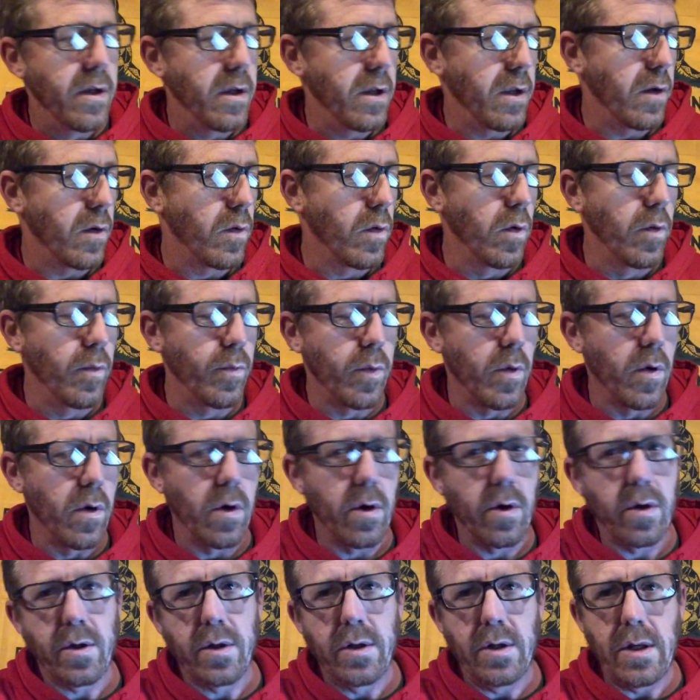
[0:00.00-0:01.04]
And group
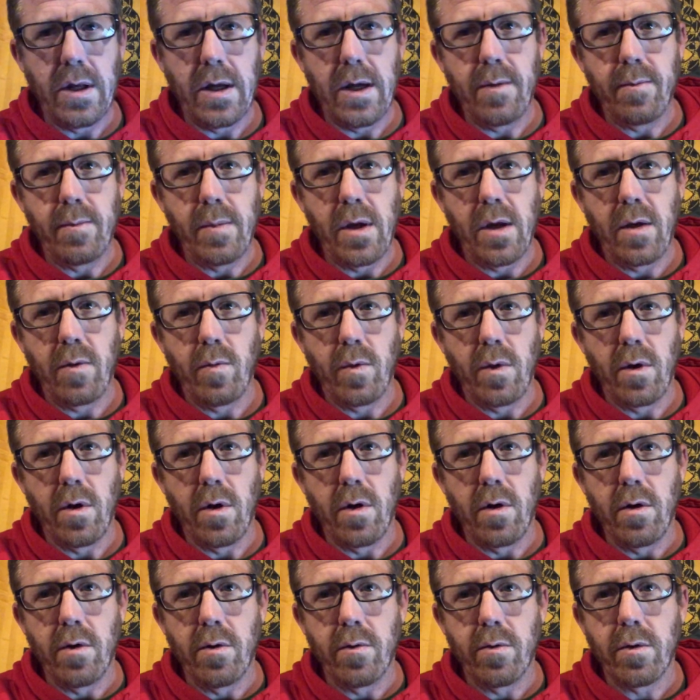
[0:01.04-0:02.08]
work did not mean we
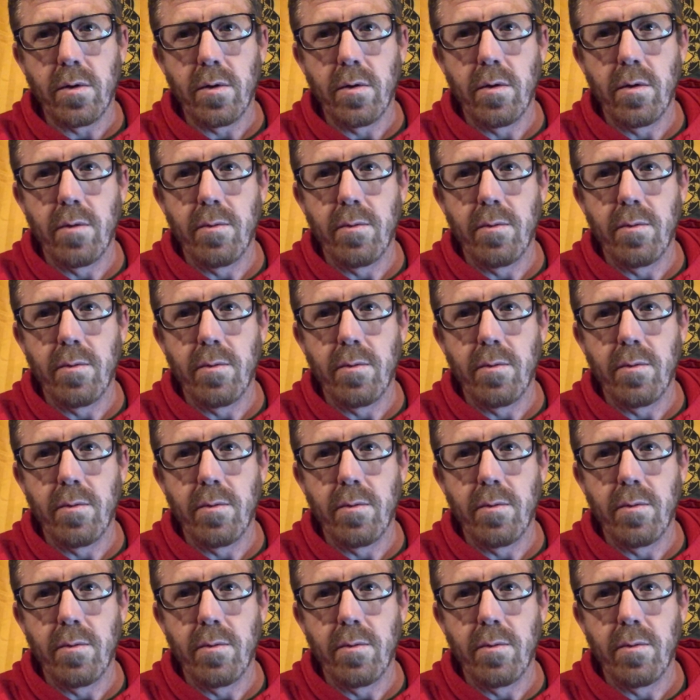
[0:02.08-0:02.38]
all